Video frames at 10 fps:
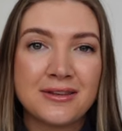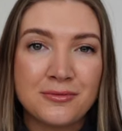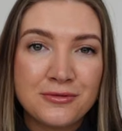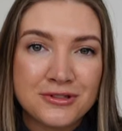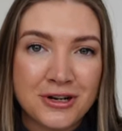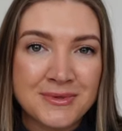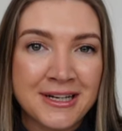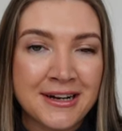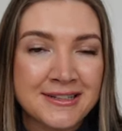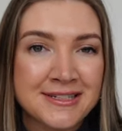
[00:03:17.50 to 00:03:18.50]
the wardrobe
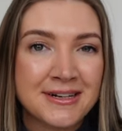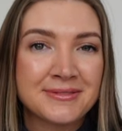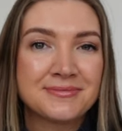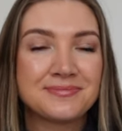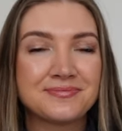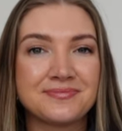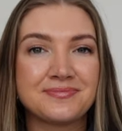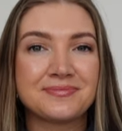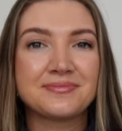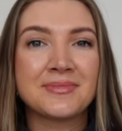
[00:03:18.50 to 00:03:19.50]
declutter,
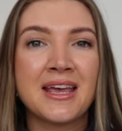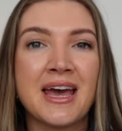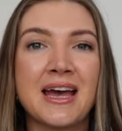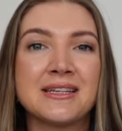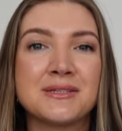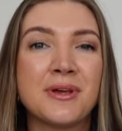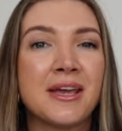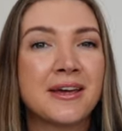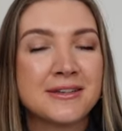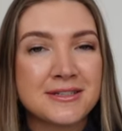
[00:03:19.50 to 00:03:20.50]
hence
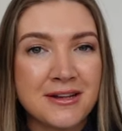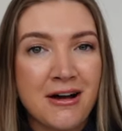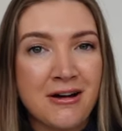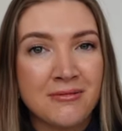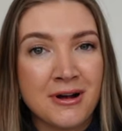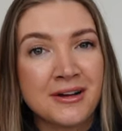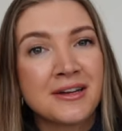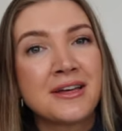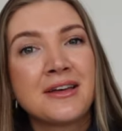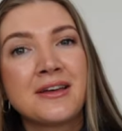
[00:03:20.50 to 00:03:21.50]
being in a style rut.
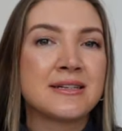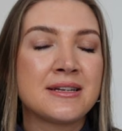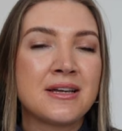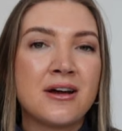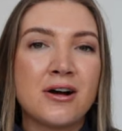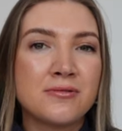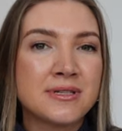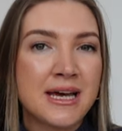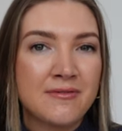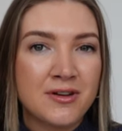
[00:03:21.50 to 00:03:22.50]
I
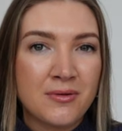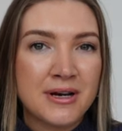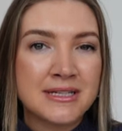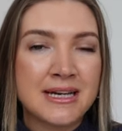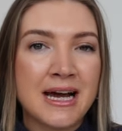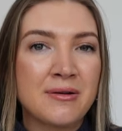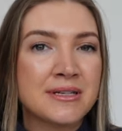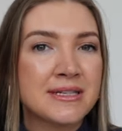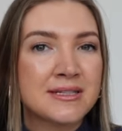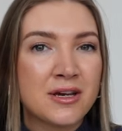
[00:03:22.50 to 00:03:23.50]
also have no idea how I
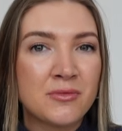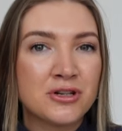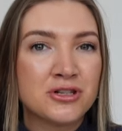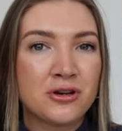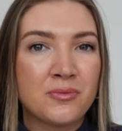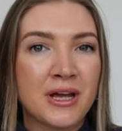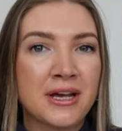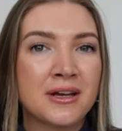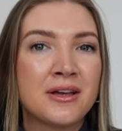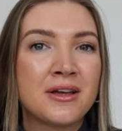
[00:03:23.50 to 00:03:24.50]
did so much
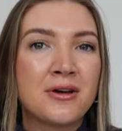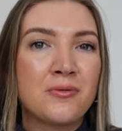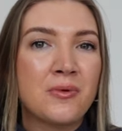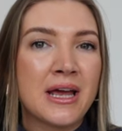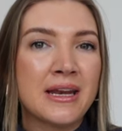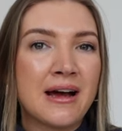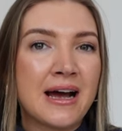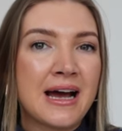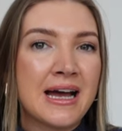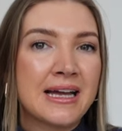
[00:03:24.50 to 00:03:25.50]
shopping when
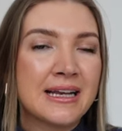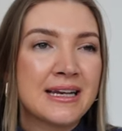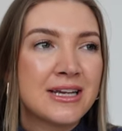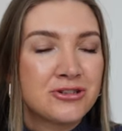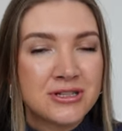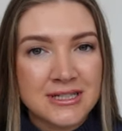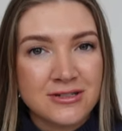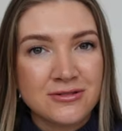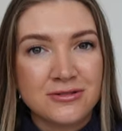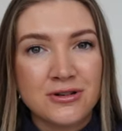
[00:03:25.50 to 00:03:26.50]
I literally did
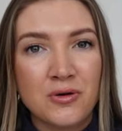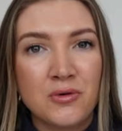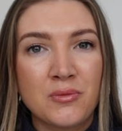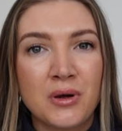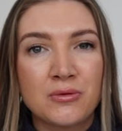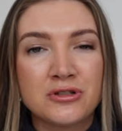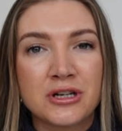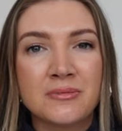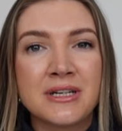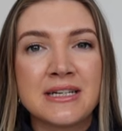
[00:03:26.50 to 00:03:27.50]
not know what my
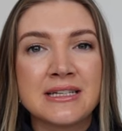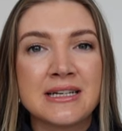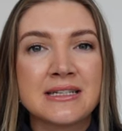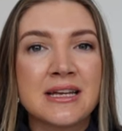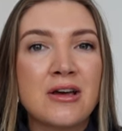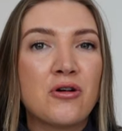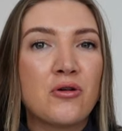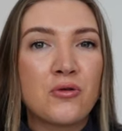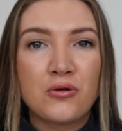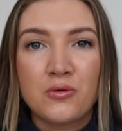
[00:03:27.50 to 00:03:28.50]
wardrobe needed
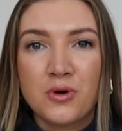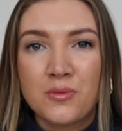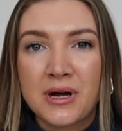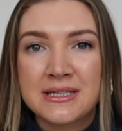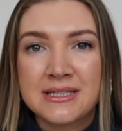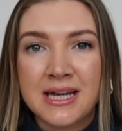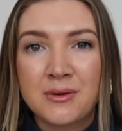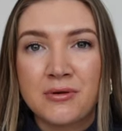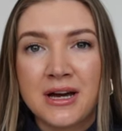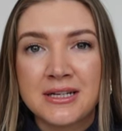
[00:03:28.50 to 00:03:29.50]
or what my
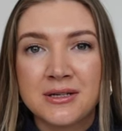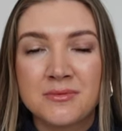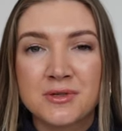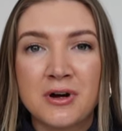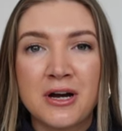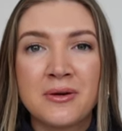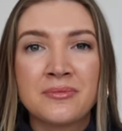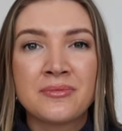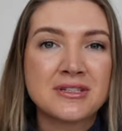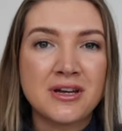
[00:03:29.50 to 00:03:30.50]
staple items were.
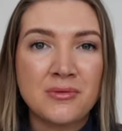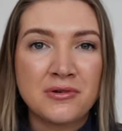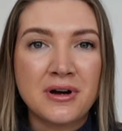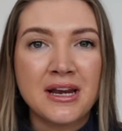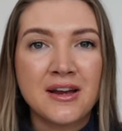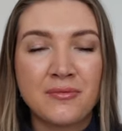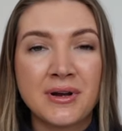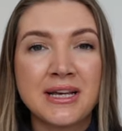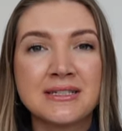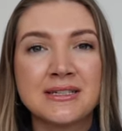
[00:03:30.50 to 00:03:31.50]
For example, I love
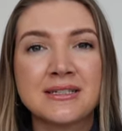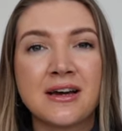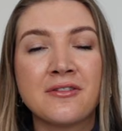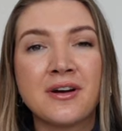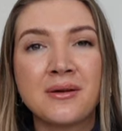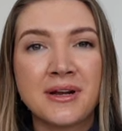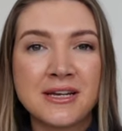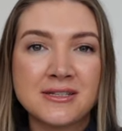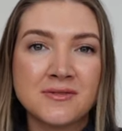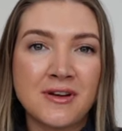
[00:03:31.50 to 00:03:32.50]
blazers. I find
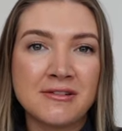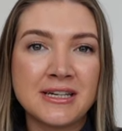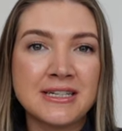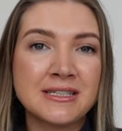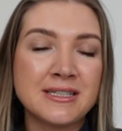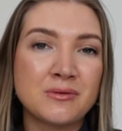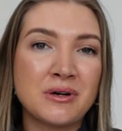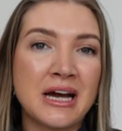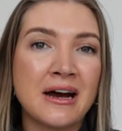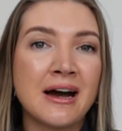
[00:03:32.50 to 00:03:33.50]
blazers very easy to
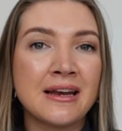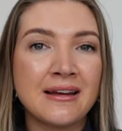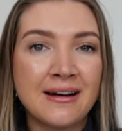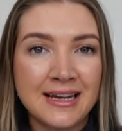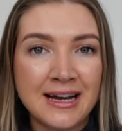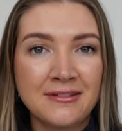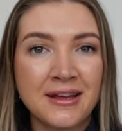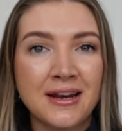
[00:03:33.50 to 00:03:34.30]
wear. I like how they